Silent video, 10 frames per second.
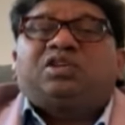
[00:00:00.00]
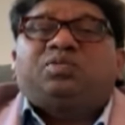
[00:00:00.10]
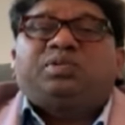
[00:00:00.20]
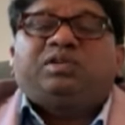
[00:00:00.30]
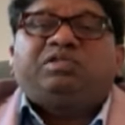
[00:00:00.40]

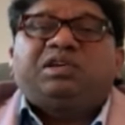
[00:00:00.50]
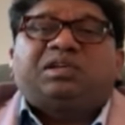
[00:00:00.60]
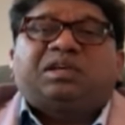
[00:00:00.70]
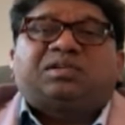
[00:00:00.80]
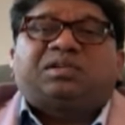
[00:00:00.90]

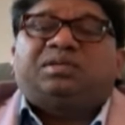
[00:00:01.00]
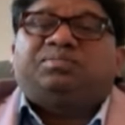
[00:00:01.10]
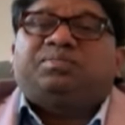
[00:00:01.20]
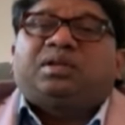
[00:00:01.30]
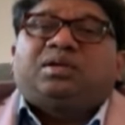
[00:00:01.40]
HPV
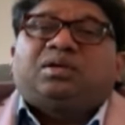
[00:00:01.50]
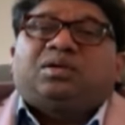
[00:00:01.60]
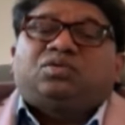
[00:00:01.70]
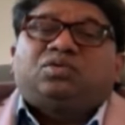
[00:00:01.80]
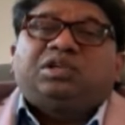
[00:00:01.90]
testing.
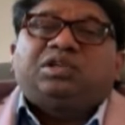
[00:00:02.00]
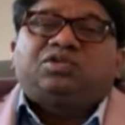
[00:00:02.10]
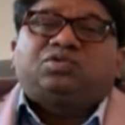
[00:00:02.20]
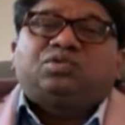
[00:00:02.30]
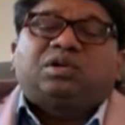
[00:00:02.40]
So these